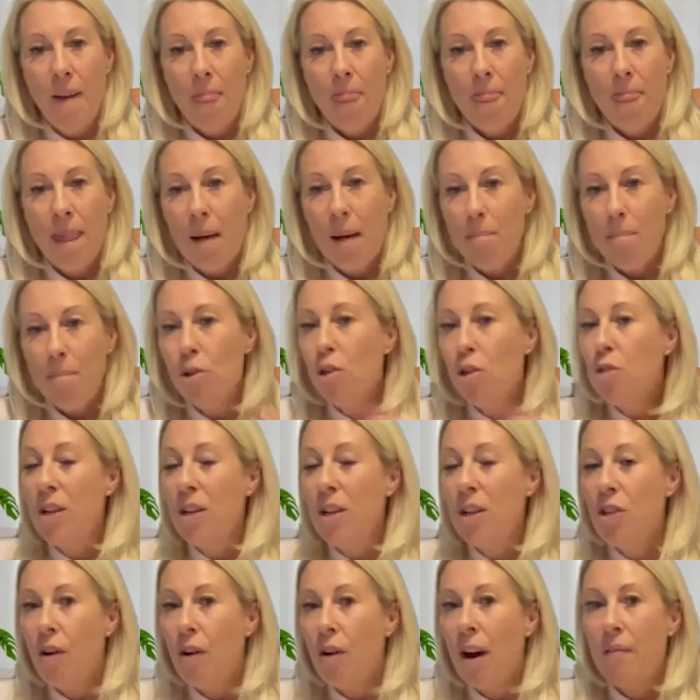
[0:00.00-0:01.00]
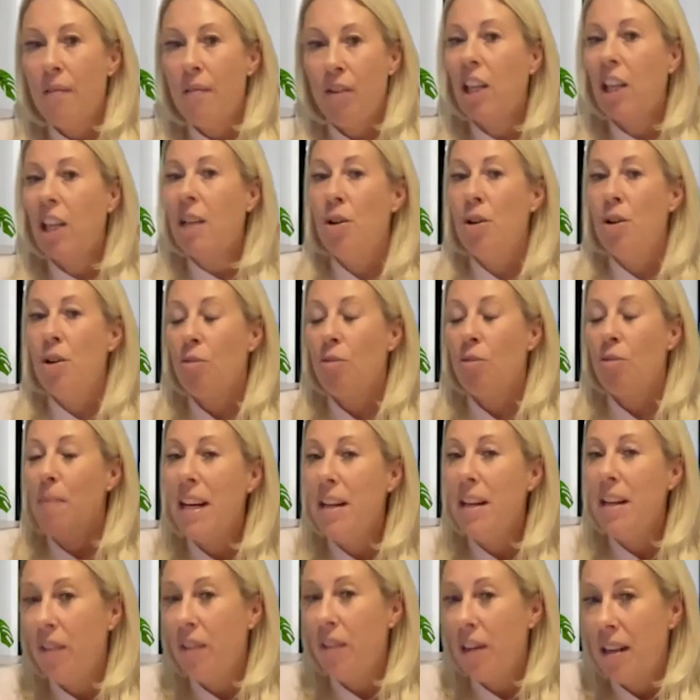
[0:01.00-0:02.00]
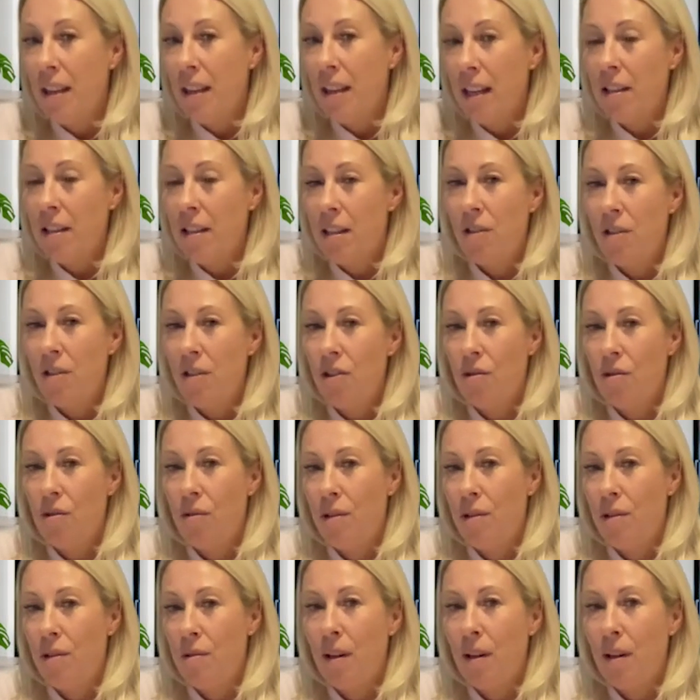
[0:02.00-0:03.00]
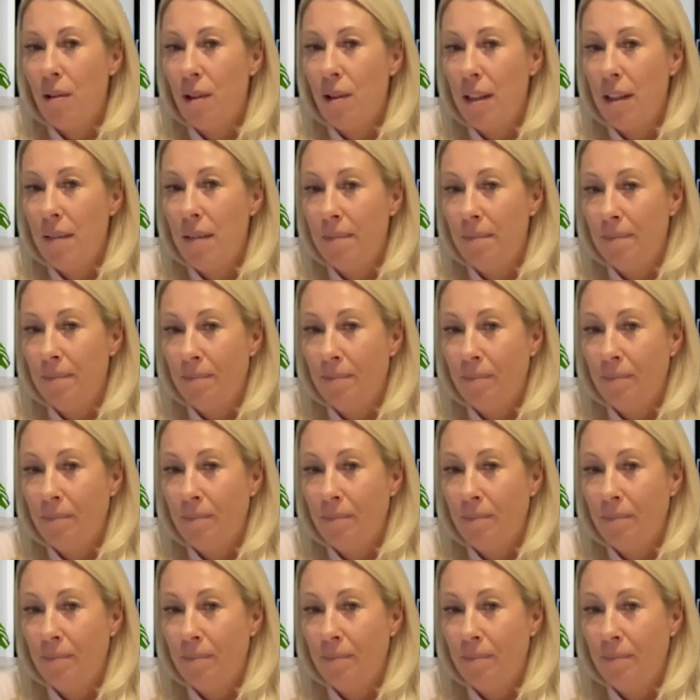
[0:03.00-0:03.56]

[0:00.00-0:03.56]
that must be driving a commercial benefit, you think, to the insurer as well, Roy?